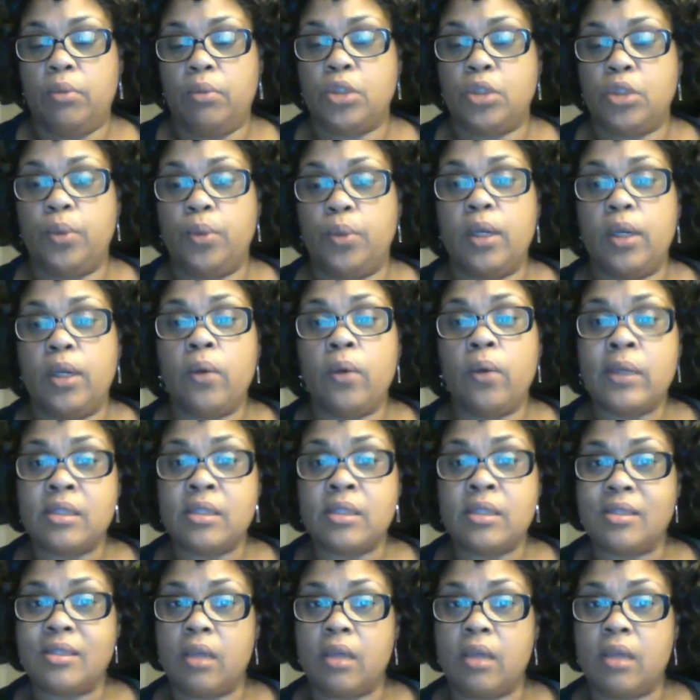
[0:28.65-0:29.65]
which we know is
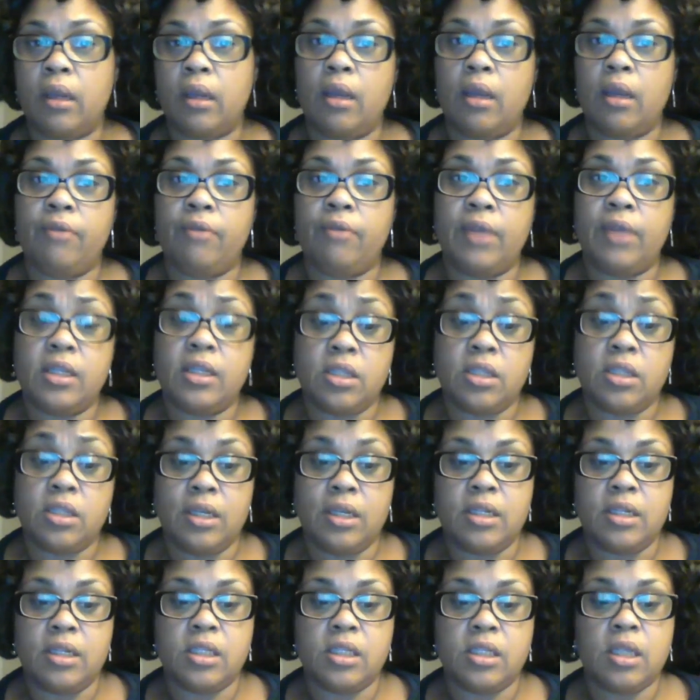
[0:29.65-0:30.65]
the study of
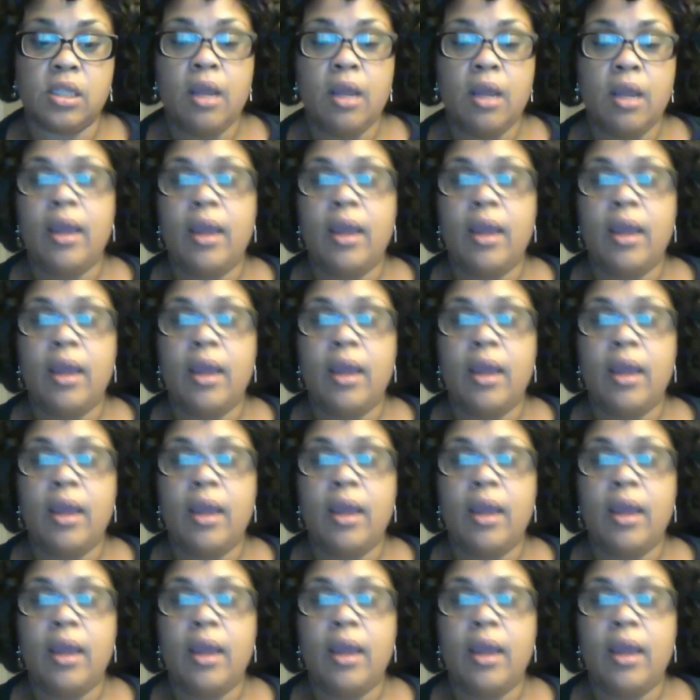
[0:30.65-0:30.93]
incidents